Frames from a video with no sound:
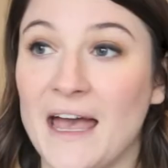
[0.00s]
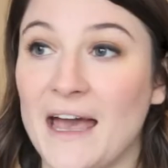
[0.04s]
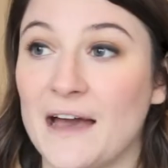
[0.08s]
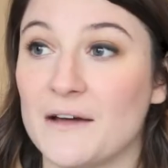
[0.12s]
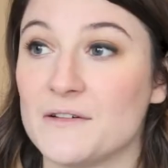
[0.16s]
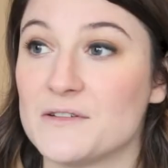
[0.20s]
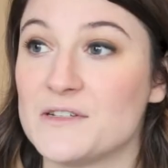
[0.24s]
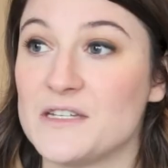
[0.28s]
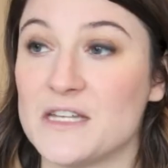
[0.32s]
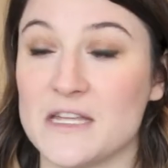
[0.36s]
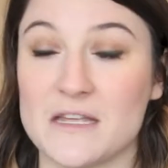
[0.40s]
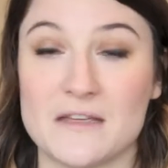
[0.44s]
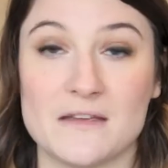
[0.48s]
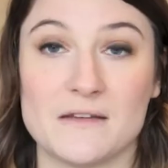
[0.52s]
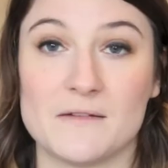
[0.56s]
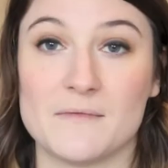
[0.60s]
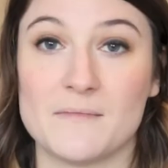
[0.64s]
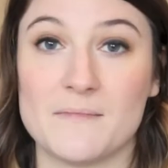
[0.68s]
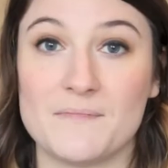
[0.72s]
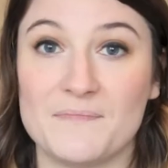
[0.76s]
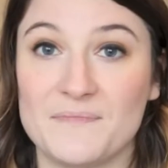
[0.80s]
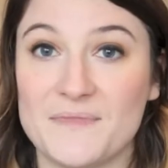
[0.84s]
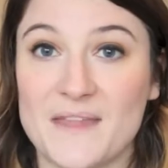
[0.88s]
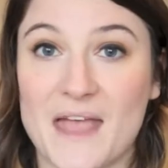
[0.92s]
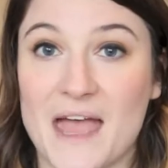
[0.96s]
how to
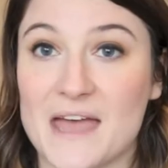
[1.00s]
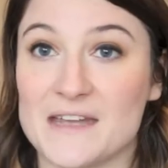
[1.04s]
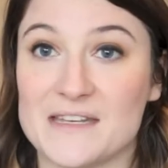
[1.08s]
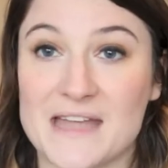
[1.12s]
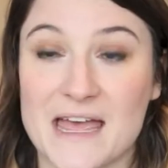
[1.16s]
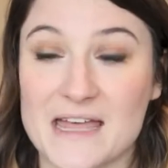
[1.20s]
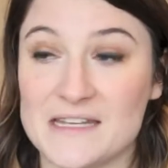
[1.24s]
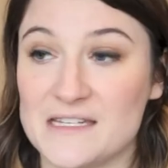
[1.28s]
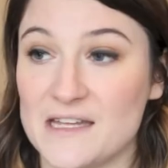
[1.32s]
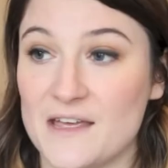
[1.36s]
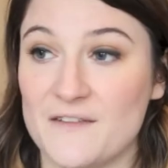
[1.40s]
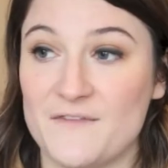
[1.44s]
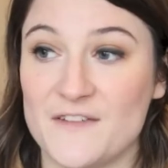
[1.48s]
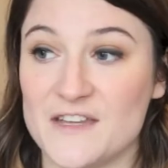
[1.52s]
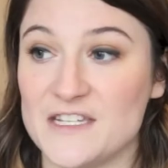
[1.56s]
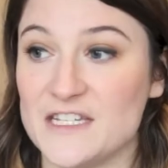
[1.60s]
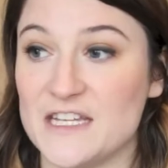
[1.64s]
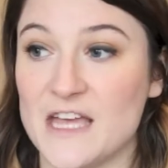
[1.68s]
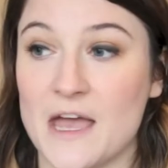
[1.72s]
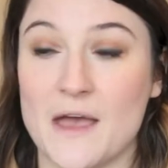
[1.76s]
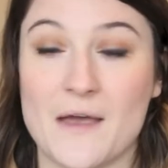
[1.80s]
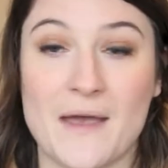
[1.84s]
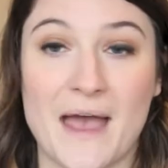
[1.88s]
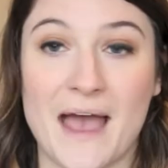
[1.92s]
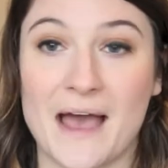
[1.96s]
edit a
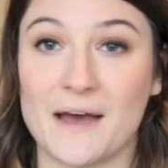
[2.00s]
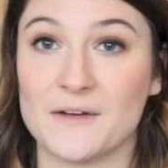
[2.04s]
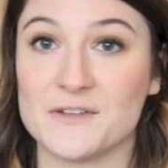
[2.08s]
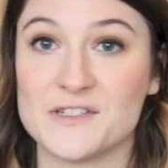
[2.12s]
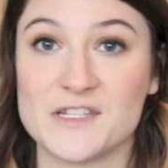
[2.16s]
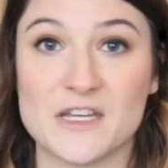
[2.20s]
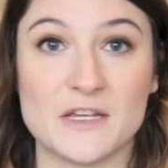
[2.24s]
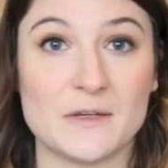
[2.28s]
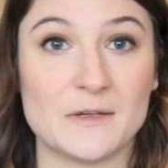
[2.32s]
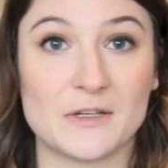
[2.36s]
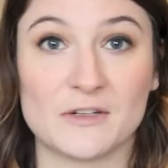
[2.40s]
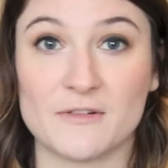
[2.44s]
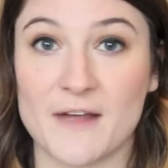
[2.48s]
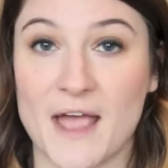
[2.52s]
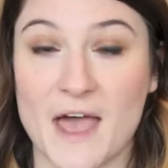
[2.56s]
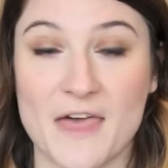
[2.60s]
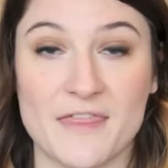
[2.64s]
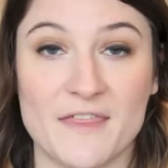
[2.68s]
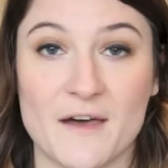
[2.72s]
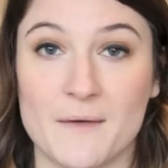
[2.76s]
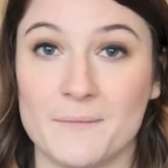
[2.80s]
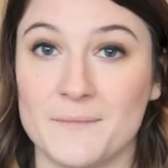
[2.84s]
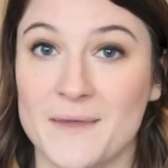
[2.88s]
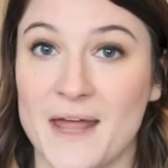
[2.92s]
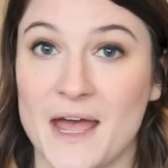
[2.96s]
video, how to create a
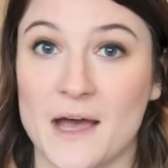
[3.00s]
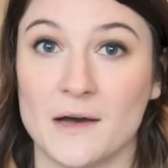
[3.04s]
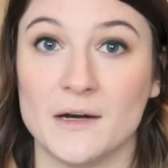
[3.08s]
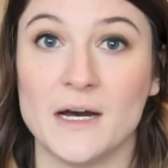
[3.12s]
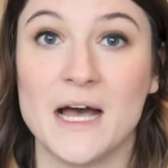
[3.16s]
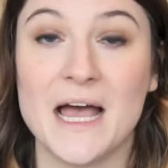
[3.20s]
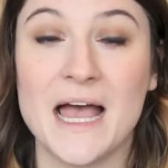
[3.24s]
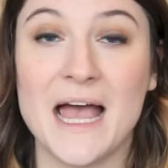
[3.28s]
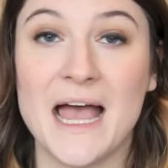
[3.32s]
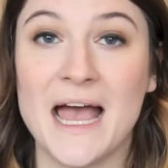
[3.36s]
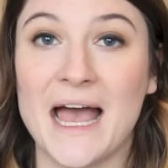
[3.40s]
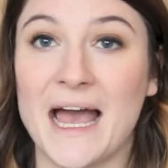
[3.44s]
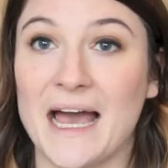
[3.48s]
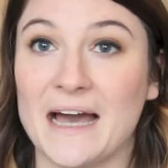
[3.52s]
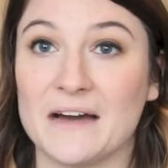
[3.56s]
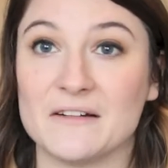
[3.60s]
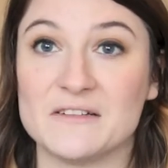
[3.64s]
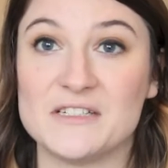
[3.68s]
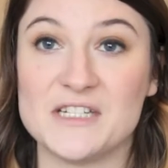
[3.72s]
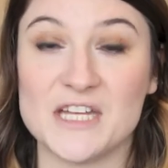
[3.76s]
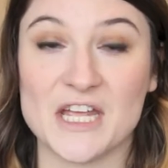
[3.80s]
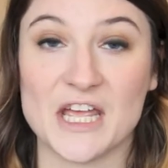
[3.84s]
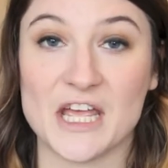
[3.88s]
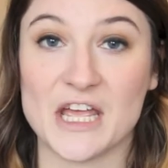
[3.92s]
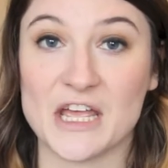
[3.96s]
thumbnail,
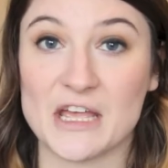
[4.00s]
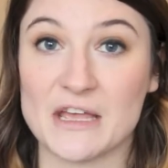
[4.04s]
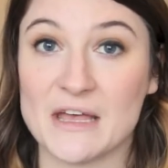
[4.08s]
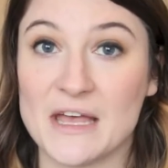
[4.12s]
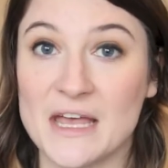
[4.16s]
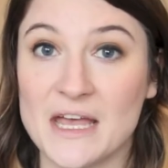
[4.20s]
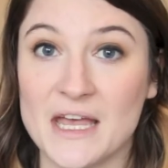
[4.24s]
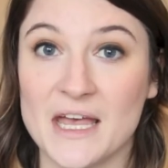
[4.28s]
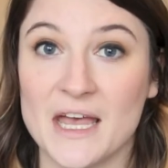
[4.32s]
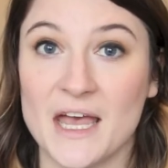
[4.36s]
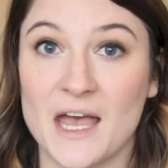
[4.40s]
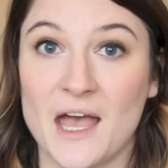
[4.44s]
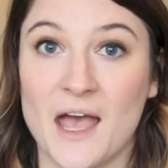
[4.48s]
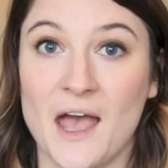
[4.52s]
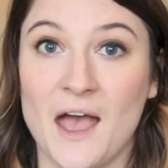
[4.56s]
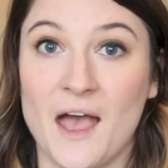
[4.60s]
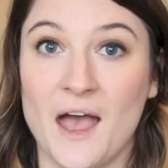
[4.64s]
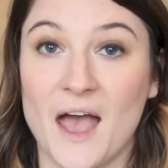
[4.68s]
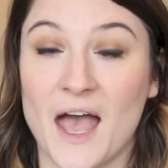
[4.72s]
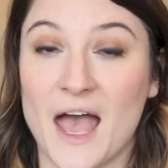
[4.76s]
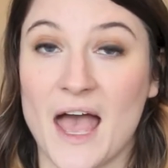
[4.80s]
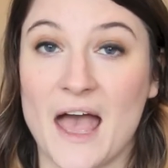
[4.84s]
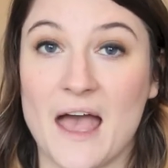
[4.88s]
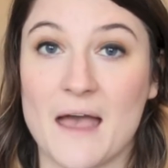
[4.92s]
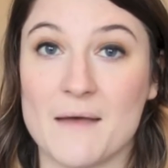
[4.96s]
how to
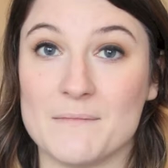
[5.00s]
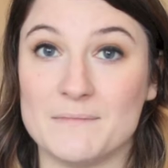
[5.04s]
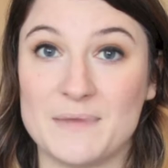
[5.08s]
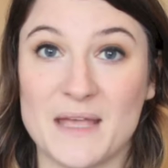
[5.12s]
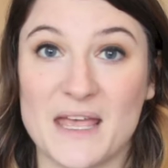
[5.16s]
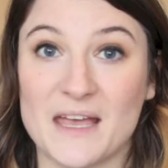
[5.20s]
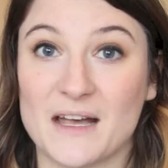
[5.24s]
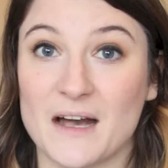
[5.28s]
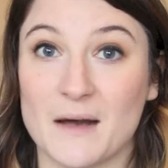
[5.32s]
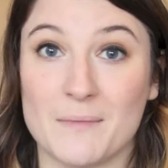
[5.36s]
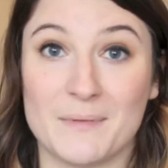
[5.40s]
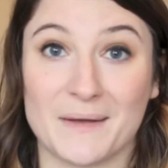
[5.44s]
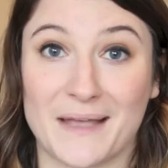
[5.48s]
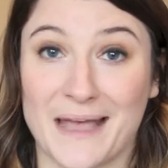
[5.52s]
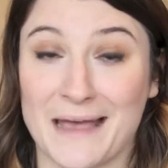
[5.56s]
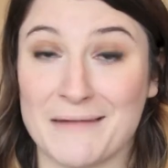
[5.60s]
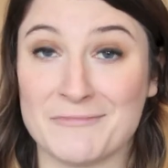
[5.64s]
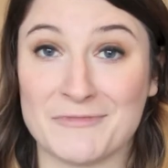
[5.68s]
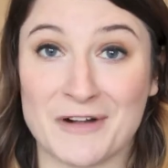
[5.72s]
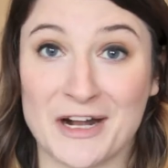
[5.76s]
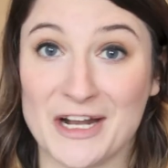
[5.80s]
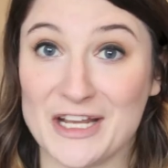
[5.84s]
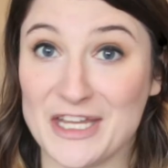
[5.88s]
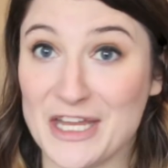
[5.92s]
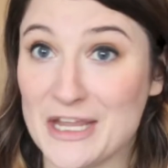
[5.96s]
um, pick up a
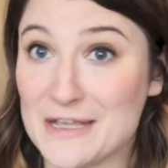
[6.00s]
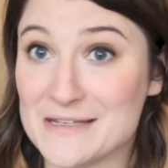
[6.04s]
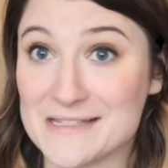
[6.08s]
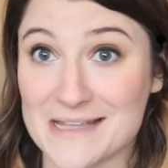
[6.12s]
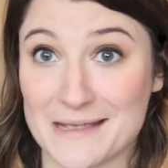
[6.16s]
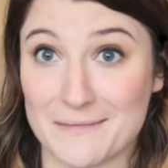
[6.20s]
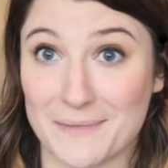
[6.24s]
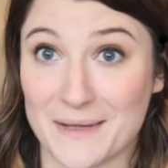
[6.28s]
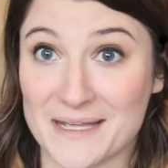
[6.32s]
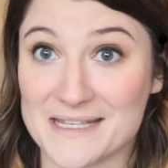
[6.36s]
camera and use it.